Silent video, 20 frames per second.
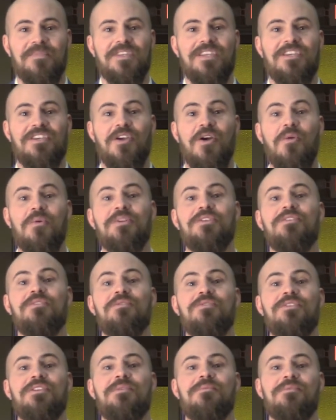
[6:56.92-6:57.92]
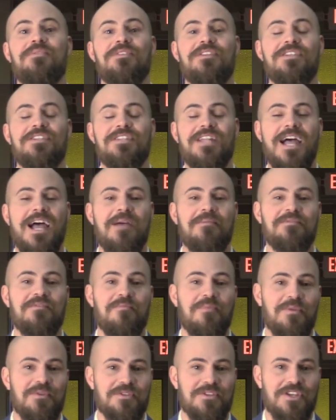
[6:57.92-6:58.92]
go into these times of
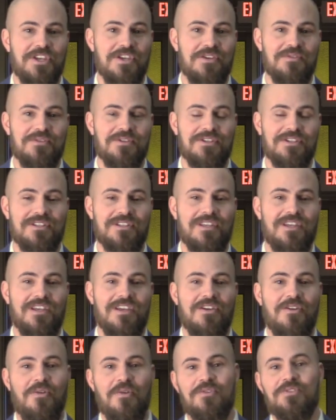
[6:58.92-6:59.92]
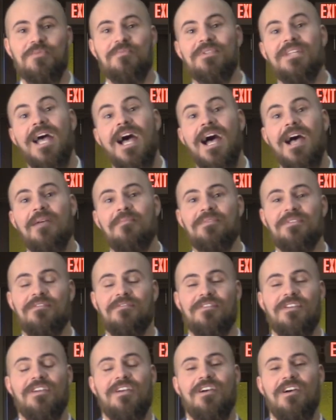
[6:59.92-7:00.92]
persecution or some times of
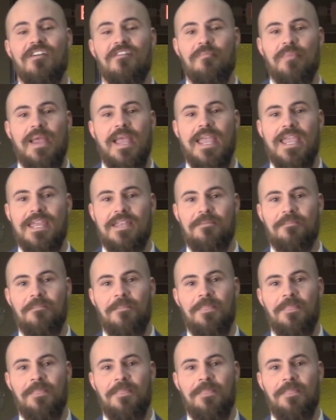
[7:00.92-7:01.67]
pain.